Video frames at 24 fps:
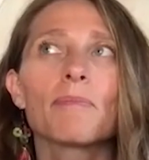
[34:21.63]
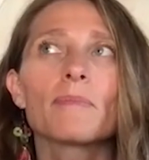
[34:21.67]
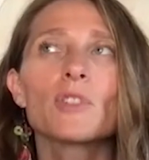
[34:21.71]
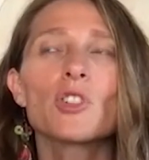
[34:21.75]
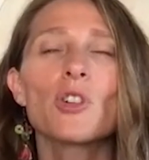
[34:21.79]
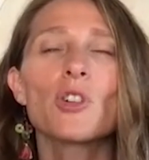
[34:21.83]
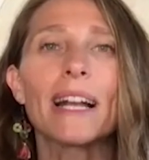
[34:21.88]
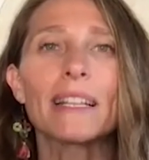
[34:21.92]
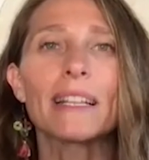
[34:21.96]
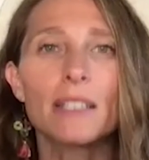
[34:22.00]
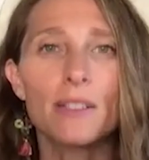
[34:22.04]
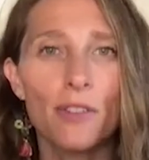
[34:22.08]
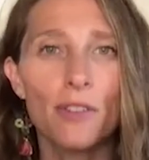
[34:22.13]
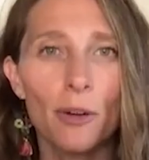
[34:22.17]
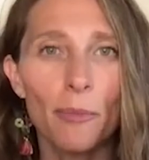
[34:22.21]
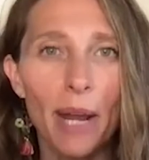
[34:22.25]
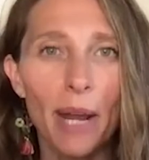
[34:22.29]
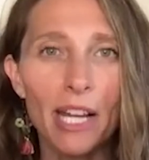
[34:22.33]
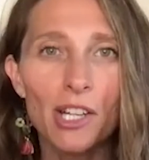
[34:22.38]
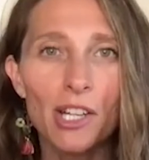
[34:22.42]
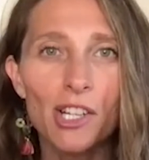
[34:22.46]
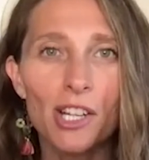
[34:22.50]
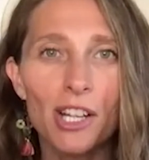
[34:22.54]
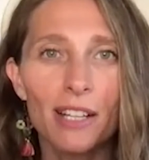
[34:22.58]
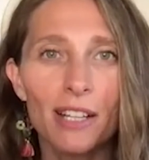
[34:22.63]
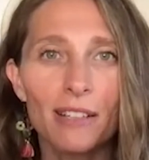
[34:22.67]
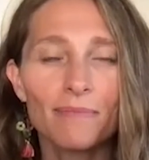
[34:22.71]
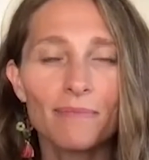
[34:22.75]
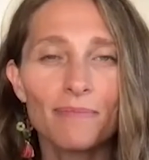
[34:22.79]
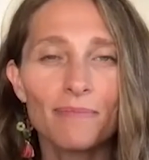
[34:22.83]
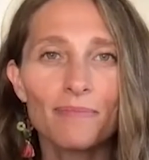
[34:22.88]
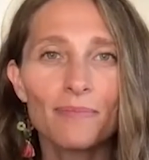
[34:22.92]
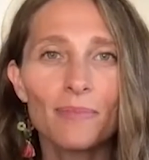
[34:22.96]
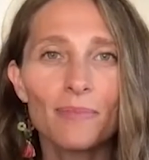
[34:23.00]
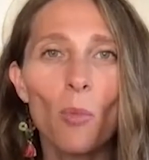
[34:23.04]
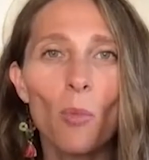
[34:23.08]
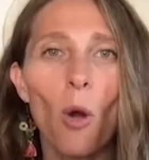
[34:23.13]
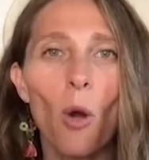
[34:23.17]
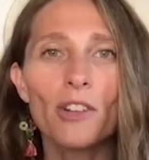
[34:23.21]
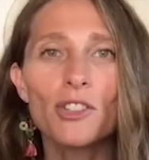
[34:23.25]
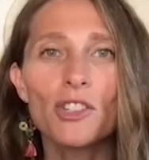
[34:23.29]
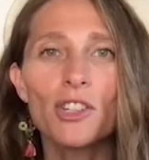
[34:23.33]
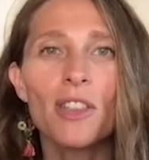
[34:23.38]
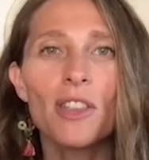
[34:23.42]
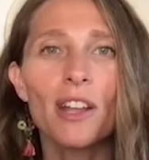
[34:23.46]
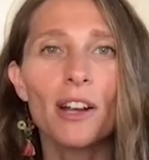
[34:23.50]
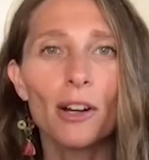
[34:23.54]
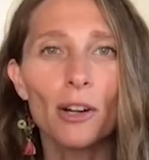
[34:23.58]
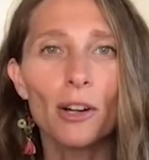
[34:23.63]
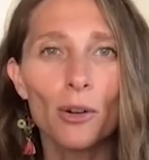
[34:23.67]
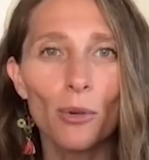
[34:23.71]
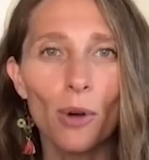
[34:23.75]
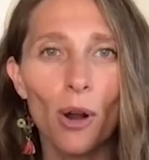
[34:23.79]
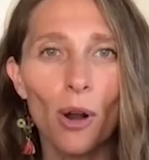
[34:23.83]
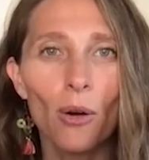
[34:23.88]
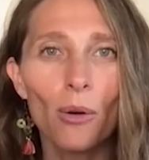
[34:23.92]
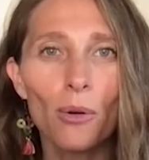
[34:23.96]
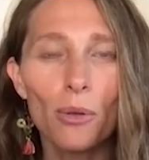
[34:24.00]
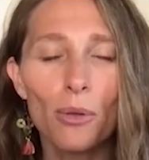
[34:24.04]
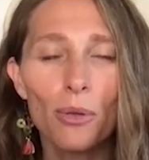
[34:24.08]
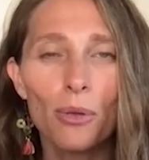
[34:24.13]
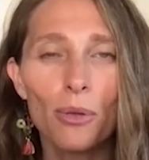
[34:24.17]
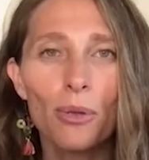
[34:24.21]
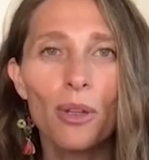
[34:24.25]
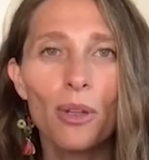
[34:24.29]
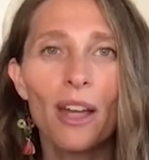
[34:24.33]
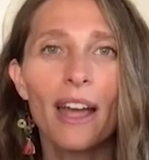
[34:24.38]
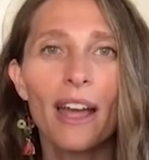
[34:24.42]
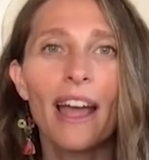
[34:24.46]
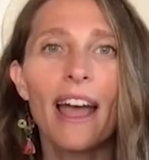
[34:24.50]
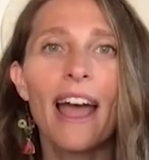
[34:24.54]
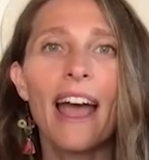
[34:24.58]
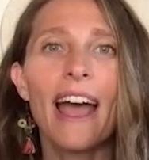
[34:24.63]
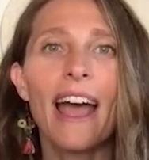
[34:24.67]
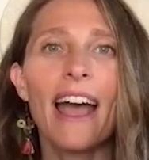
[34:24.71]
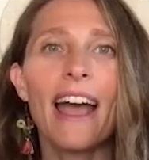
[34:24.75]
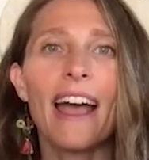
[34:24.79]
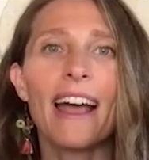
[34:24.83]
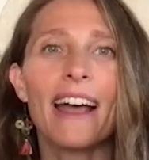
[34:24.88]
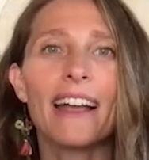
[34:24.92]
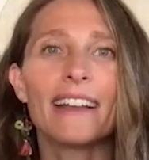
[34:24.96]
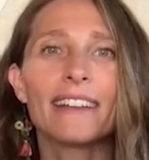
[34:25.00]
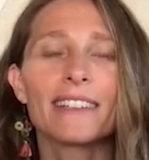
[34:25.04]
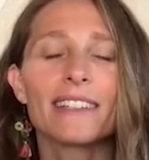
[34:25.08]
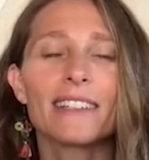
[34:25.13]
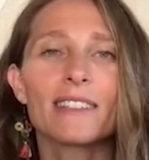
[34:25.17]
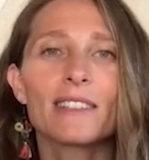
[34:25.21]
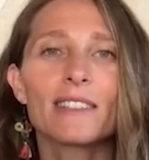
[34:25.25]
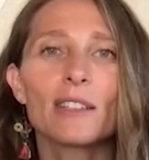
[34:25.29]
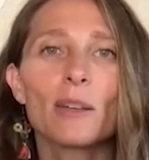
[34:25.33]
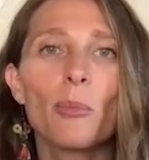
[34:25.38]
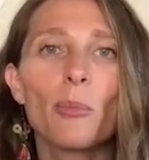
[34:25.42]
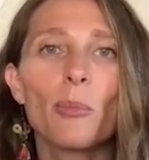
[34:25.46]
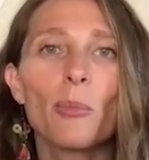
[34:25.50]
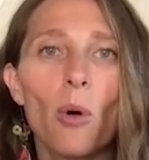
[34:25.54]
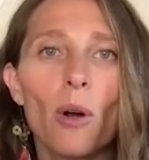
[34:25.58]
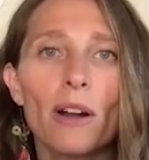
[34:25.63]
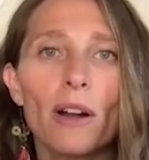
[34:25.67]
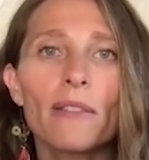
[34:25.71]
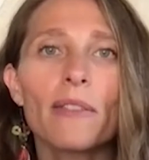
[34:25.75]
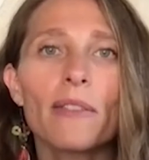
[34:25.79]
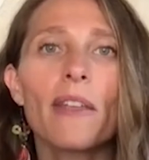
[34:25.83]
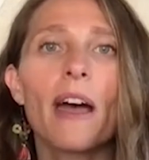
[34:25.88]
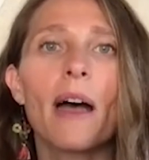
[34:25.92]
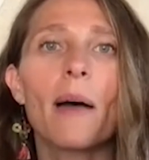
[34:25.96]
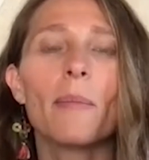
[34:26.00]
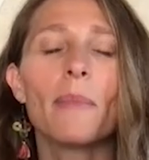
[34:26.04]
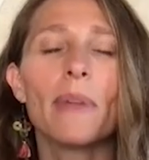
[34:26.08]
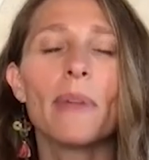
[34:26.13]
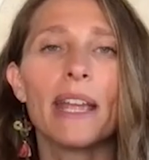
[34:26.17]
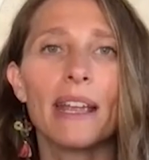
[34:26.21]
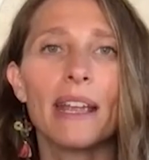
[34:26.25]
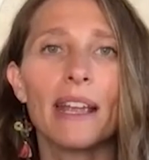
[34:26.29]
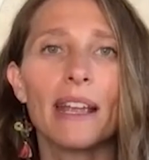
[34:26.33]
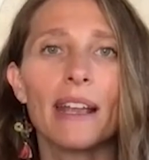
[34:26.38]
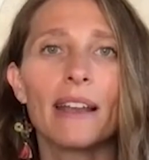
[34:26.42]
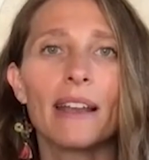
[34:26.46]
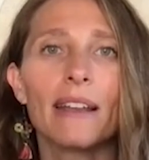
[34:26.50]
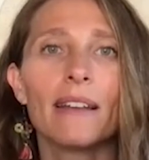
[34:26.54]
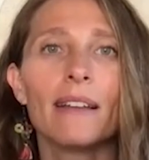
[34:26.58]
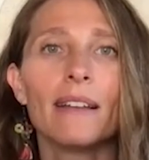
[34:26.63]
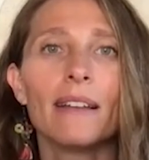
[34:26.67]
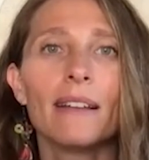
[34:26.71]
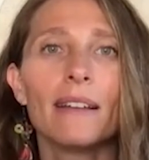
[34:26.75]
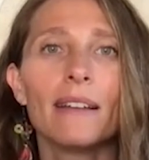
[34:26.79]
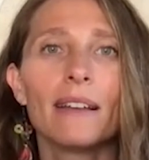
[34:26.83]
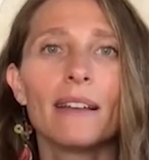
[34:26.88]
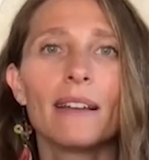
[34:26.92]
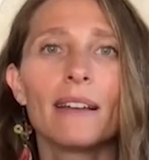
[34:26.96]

transformation, watch their growth, and support them in